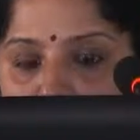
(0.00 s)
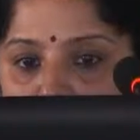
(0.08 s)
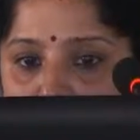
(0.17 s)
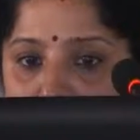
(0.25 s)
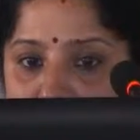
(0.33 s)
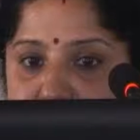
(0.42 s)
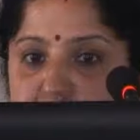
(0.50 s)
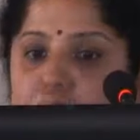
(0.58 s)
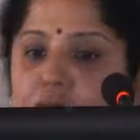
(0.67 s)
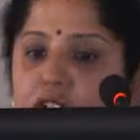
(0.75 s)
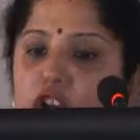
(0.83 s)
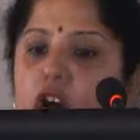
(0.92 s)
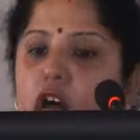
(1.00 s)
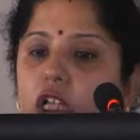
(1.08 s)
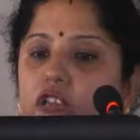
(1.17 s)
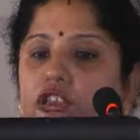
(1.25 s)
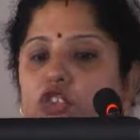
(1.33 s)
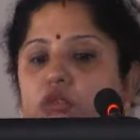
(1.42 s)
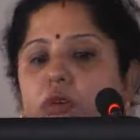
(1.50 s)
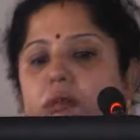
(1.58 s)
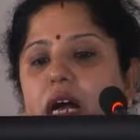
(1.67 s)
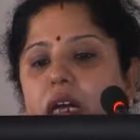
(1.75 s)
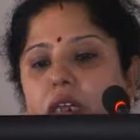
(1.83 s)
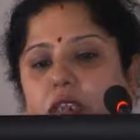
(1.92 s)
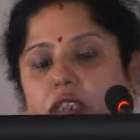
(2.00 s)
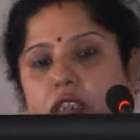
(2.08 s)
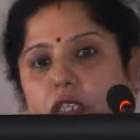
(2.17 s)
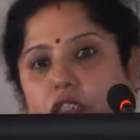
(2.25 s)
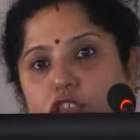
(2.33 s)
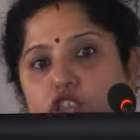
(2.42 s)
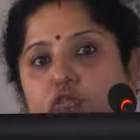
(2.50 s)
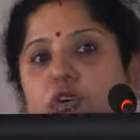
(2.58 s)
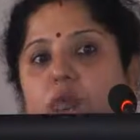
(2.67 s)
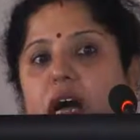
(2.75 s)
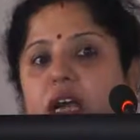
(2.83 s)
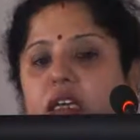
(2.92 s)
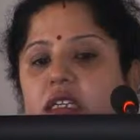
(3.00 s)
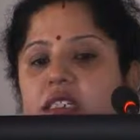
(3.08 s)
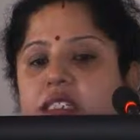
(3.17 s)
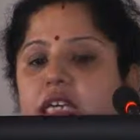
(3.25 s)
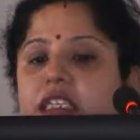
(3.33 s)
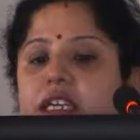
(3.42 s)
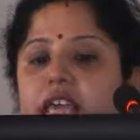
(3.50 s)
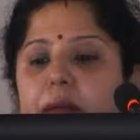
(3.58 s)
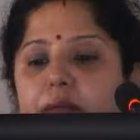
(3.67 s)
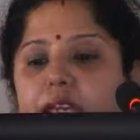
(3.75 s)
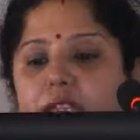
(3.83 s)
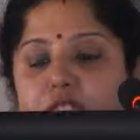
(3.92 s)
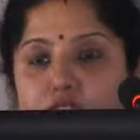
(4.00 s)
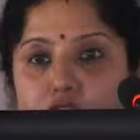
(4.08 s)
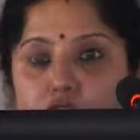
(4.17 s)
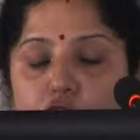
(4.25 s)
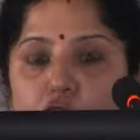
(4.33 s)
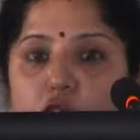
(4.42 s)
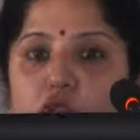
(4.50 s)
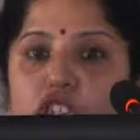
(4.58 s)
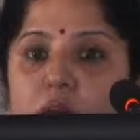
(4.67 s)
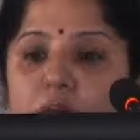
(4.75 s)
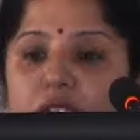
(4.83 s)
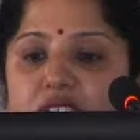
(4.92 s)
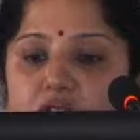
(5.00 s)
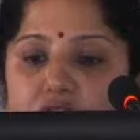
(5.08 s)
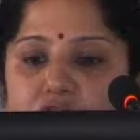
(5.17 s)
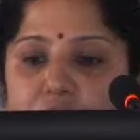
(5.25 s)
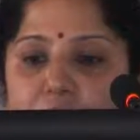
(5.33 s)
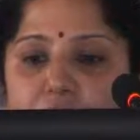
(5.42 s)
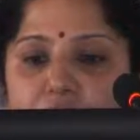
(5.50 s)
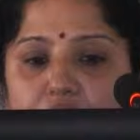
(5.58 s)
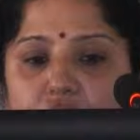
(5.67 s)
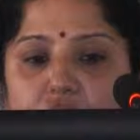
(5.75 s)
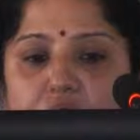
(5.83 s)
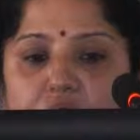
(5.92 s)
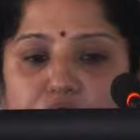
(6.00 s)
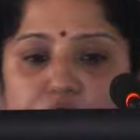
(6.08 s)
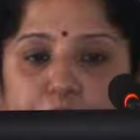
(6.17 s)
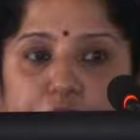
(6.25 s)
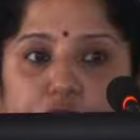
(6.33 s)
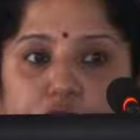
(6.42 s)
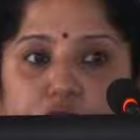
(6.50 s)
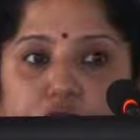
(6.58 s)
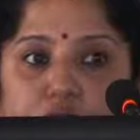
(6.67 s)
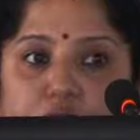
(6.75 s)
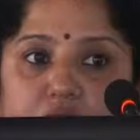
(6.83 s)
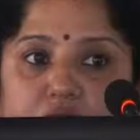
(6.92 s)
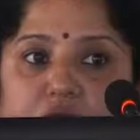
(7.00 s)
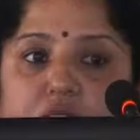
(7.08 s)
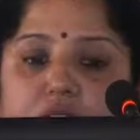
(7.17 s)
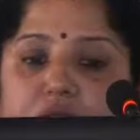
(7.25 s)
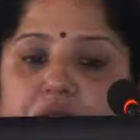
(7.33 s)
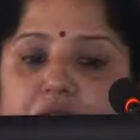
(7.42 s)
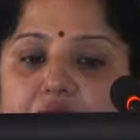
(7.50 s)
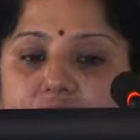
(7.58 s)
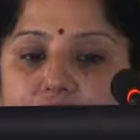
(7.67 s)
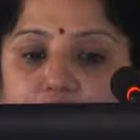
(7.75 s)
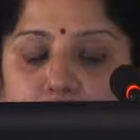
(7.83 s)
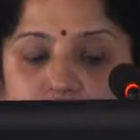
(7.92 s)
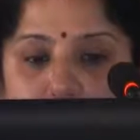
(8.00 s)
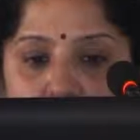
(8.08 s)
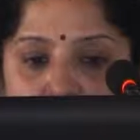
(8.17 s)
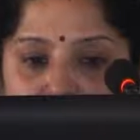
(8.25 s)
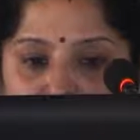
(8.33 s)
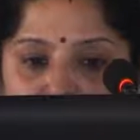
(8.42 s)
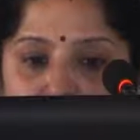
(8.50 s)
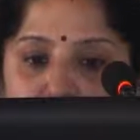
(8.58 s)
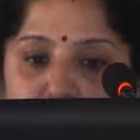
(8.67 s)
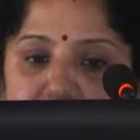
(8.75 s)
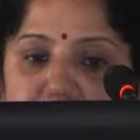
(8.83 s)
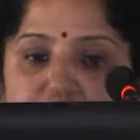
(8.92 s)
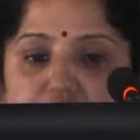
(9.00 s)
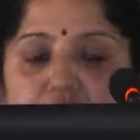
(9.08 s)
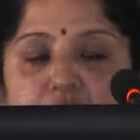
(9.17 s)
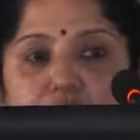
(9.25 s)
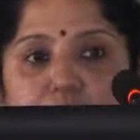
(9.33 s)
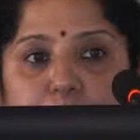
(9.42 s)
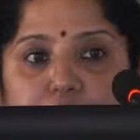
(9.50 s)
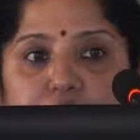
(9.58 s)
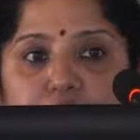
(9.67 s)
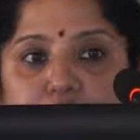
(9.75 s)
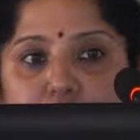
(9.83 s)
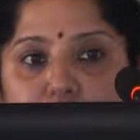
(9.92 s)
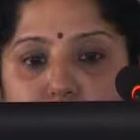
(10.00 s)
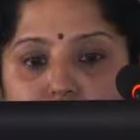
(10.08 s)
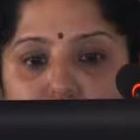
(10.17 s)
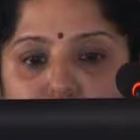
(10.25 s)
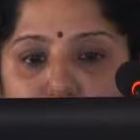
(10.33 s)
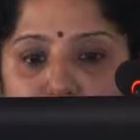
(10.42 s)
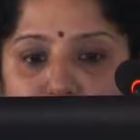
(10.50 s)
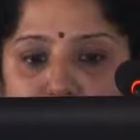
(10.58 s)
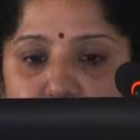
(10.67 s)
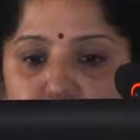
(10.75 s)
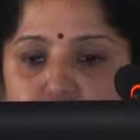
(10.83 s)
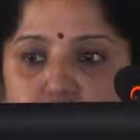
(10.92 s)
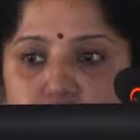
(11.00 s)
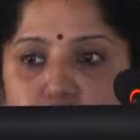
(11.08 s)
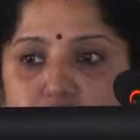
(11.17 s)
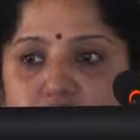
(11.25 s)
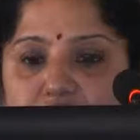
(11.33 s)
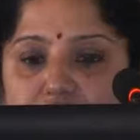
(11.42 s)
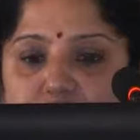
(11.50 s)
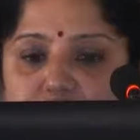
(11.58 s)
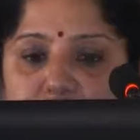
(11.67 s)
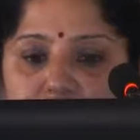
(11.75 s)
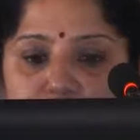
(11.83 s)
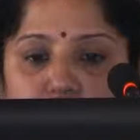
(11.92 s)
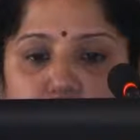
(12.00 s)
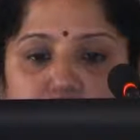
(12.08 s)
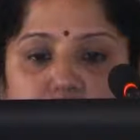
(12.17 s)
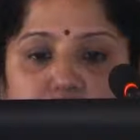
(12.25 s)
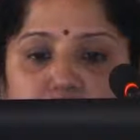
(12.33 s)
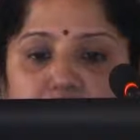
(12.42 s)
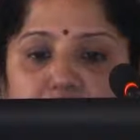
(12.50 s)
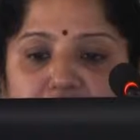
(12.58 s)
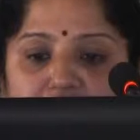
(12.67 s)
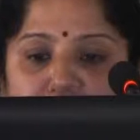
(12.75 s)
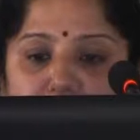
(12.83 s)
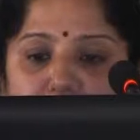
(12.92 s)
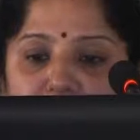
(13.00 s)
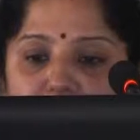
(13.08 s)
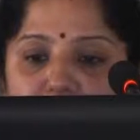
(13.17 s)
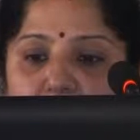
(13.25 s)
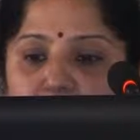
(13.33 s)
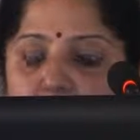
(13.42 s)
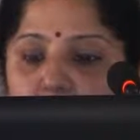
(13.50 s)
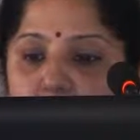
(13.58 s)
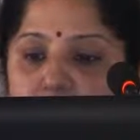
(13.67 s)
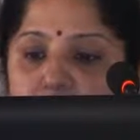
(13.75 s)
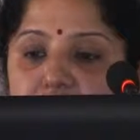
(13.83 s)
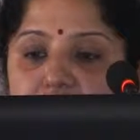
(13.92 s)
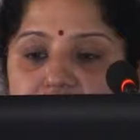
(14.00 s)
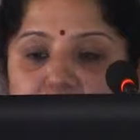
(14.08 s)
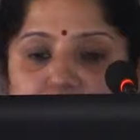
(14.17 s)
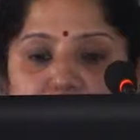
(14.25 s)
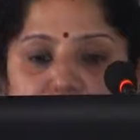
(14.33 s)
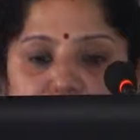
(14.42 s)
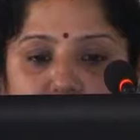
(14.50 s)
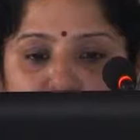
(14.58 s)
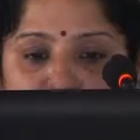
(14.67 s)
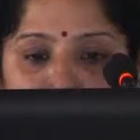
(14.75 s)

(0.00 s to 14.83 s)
Then there is something called tumor markers. Tumor markers are the chemicals which are present in the blood. It is produced with the certain cancers. The examples are AFP, that is alpha-fetoprotein, which is present in cases of lung cancer, pancreatic, colon, and gastric cancer.